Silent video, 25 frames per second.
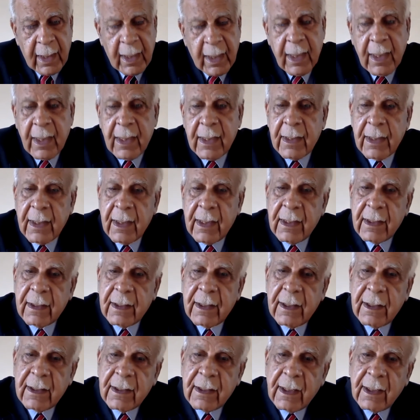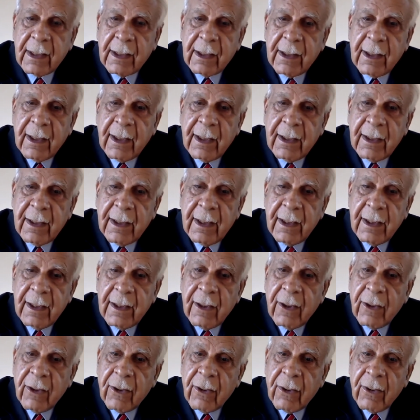And it is a
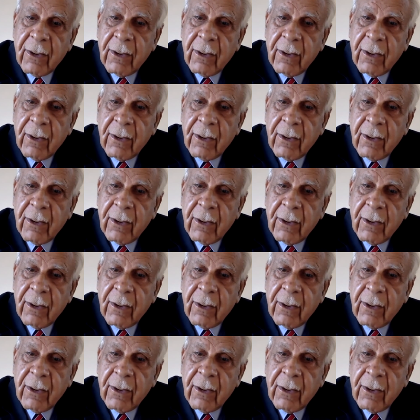30-year